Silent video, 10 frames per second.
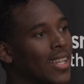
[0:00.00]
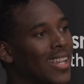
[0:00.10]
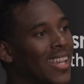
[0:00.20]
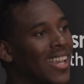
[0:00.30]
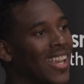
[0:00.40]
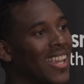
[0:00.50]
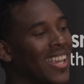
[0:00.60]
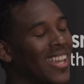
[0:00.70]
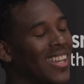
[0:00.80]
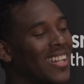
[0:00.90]
Sorry,
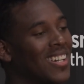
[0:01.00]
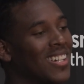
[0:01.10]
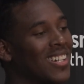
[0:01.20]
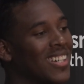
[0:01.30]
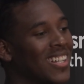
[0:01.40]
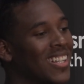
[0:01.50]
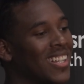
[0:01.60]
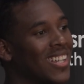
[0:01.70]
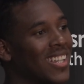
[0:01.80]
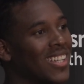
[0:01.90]
And, uh,
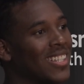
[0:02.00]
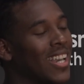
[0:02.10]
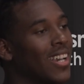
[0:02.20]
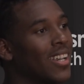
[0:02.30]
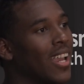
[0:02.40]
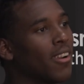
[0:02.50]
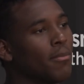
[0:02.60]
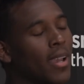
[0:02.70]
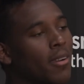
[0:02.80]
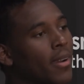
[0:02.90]
yeah,
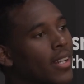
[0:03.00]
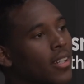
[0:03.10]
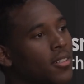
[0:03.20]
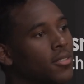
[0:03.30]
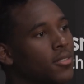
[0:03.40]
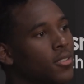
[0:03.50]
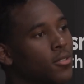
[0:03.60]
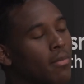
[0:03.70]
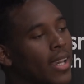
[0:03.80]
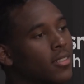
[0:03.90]
everybody know
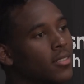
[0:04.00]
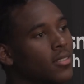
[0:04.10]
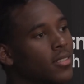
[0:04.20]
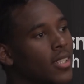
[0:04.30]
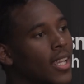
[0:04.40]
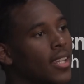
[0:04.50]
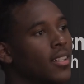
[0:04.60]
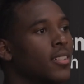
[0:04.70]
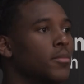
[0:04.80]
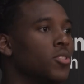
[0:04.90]
who Michael
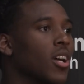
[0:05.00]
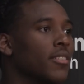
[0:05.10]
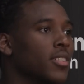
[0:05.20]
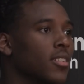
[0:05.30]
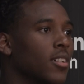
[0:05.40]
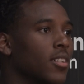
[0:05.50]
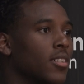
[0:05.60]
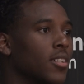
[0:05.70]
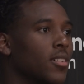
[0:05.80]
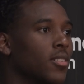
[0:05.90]
and um, Jarvis are.
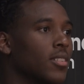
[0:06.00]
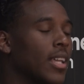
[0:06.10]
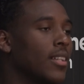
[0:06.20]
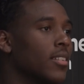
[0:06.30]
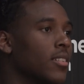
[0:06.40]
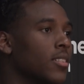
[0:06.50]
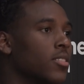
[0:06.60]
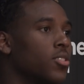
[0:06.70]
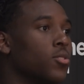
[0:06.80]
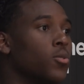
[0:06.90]
You know, they
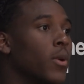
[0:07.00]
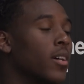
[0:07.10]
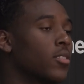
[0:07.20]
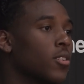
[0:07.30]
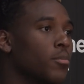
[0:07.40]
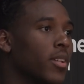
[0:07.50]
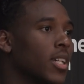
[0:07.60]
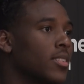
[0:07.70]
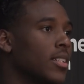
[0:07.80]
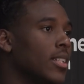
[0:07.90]
two well-known
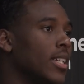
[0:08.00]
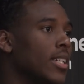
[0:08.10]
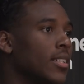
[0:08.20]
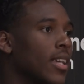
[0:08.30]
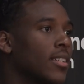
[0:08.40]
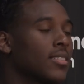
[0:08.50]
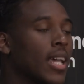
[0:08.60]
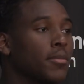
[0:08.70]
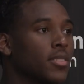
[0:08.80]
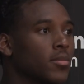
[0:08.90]
players in the league. They
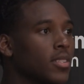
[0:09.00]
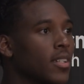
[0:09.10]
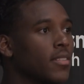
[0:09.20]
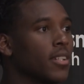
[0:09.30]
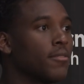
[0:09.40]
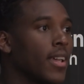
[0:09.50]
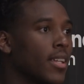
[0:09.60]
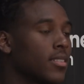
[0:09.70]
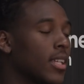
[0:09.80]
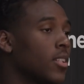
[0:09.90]
establish themselves. They're
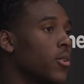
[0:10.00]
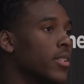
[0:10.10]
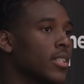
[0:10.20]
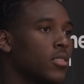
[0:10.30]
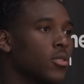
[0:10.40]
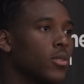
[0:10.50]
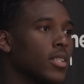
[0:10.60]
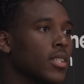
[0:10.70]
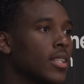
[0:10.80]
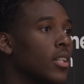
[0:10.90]
vets. They know what they're
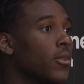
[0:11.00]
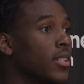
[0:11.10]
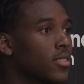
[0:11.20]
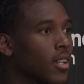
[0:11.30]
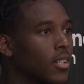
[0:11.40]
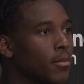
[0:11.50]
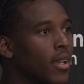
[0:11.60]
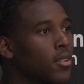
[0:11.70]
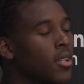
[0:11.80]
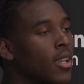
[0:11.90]
doing. They know what they're talking
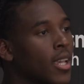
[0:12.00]
about.